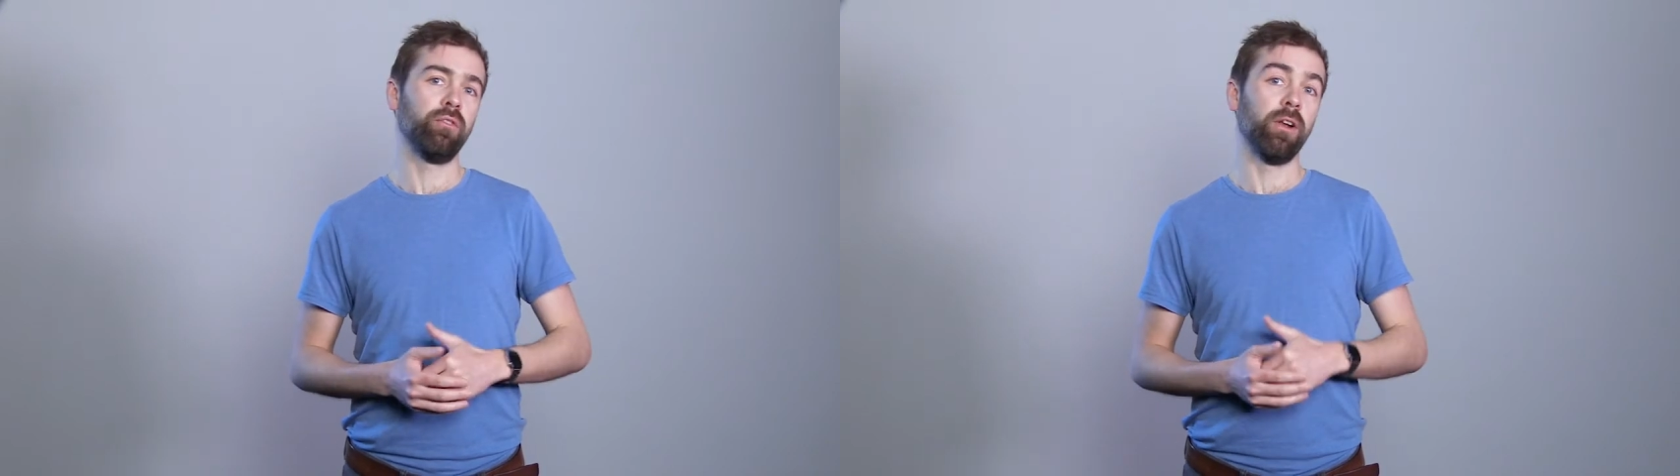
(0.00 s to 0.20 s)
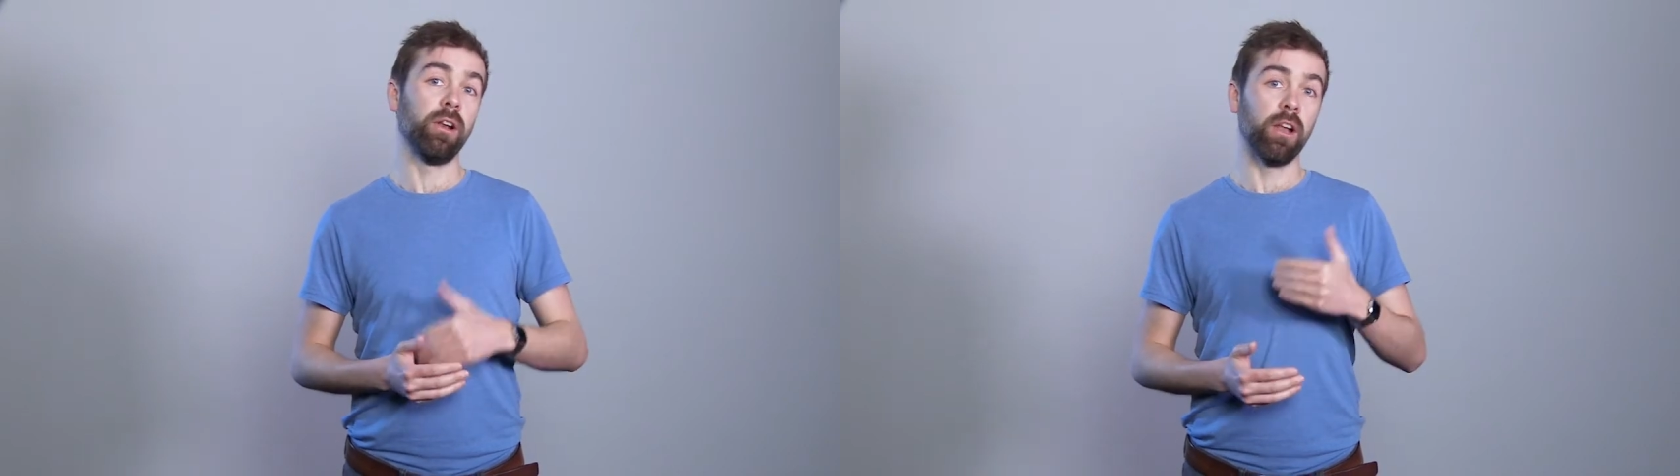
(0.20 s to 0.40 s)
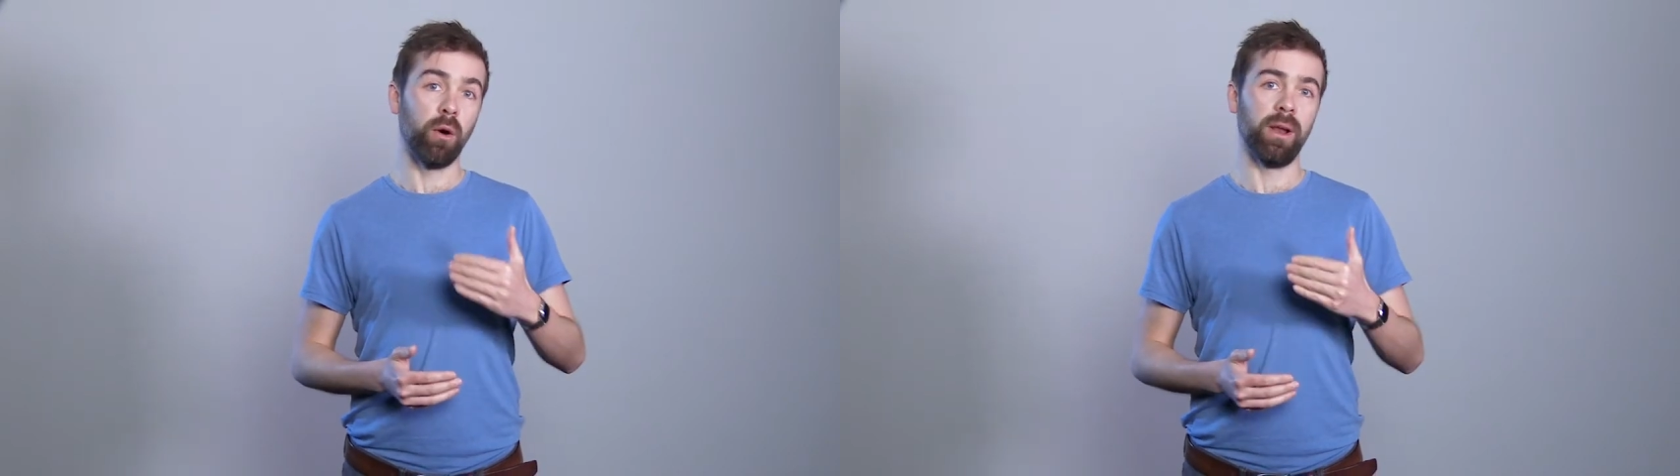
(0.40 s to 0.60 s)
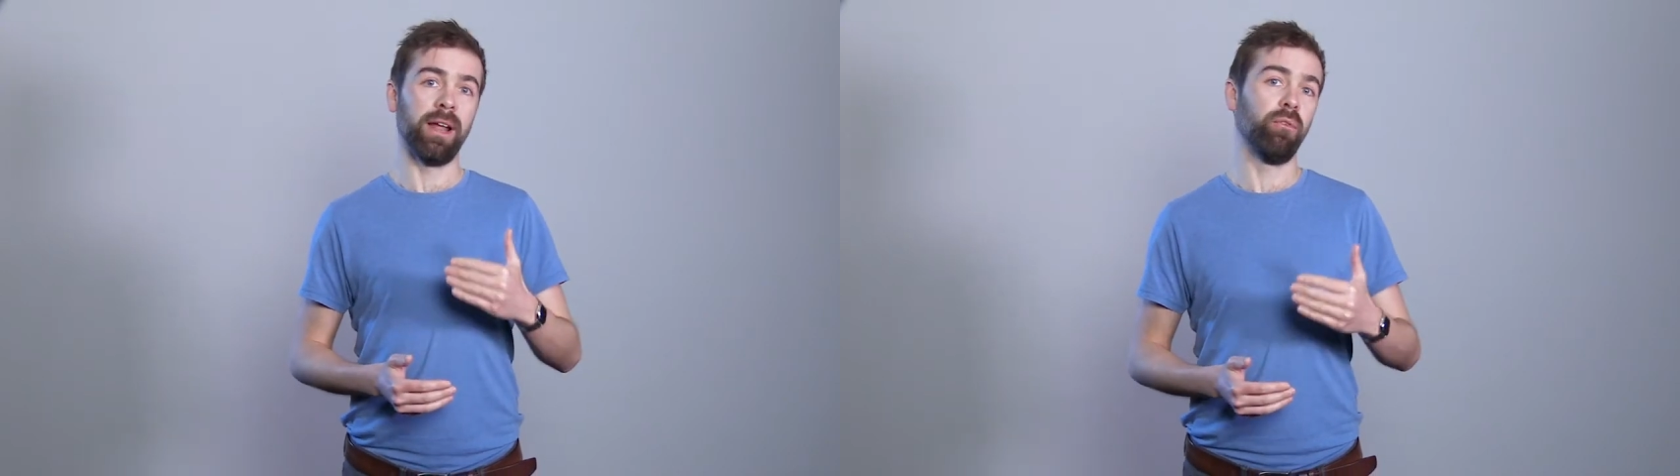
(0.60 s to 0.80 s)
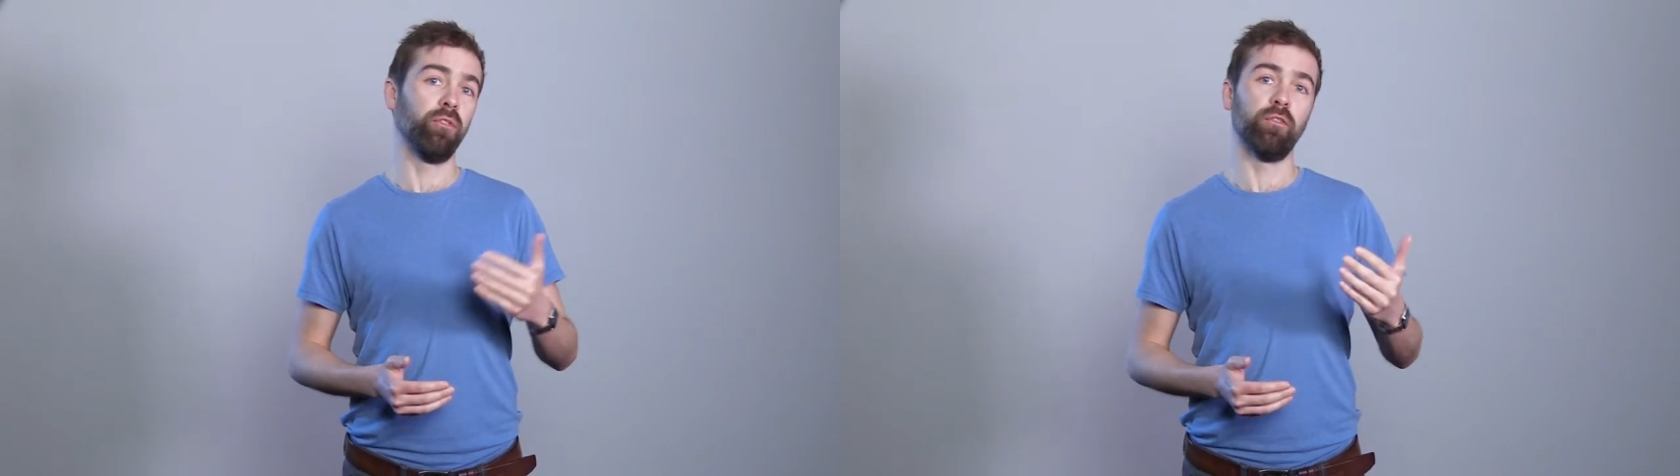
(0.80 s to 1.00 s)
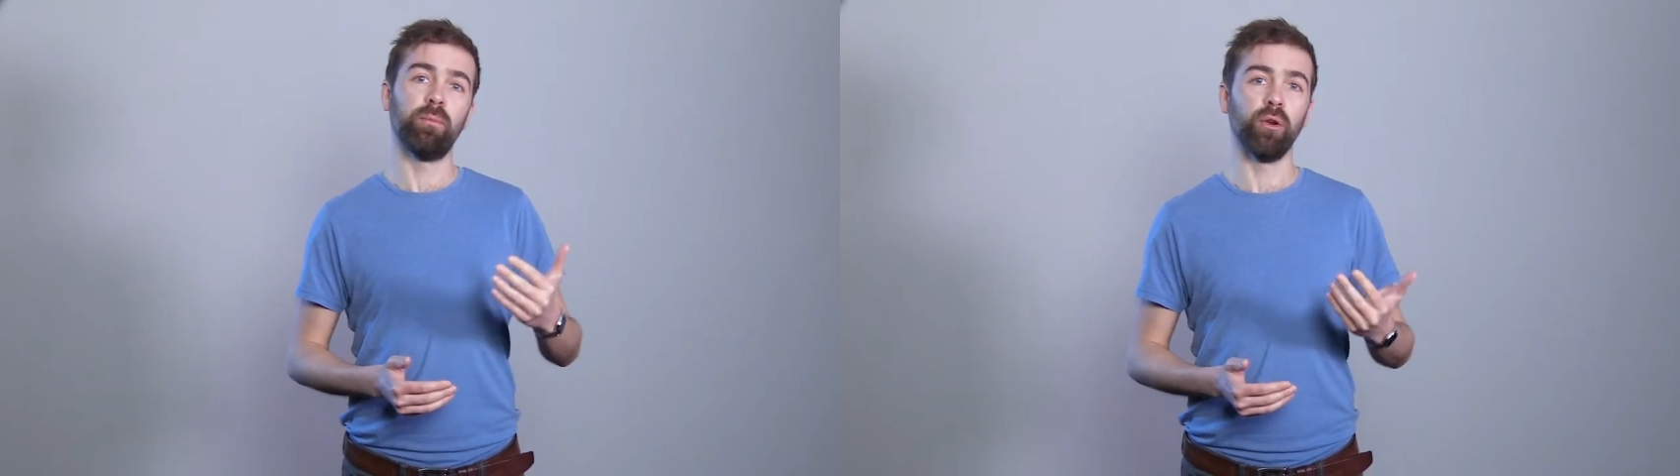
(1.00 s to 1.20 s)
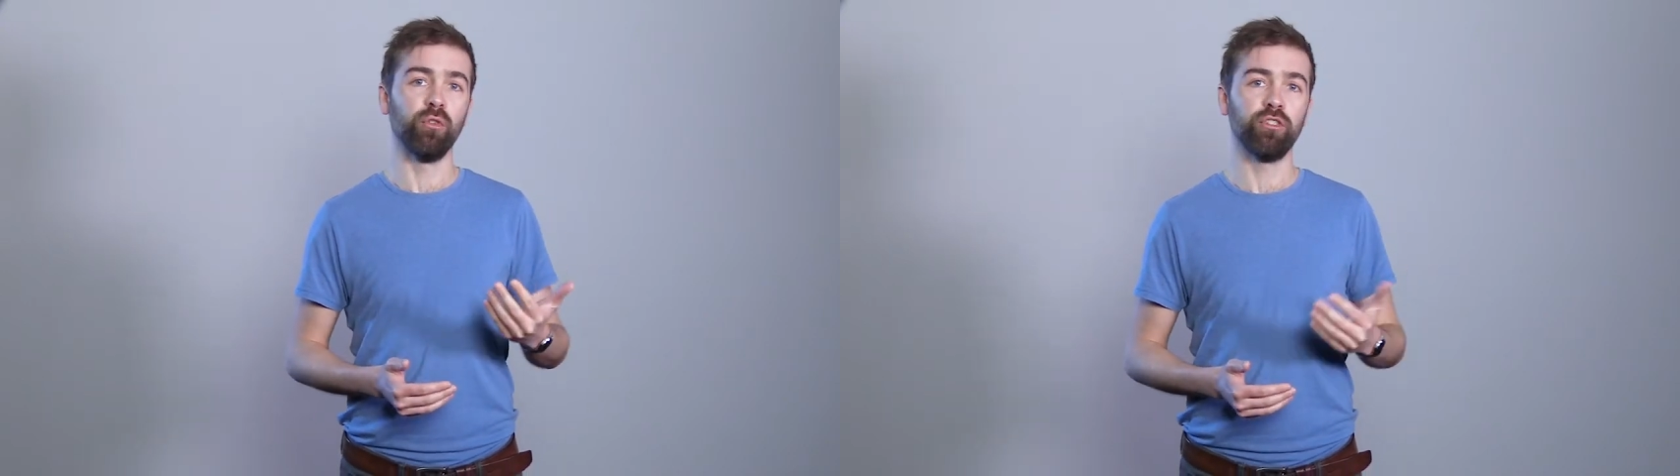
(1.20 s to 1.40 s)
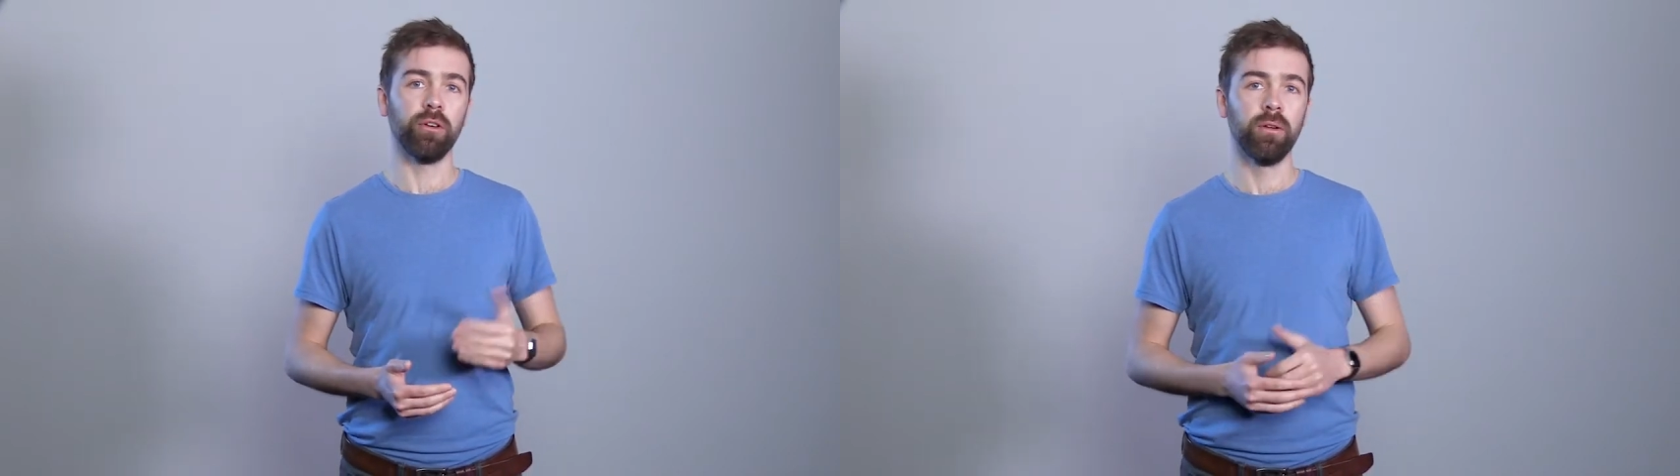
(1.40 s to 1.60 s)
for lower levels of
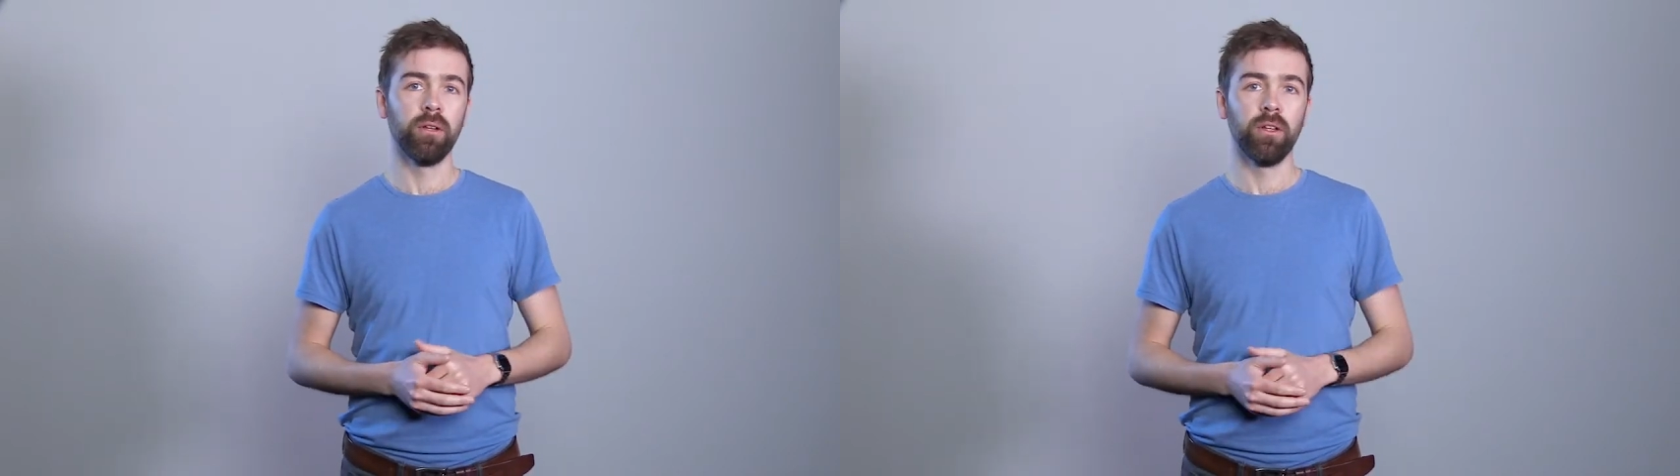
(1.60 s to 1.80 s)
pollution,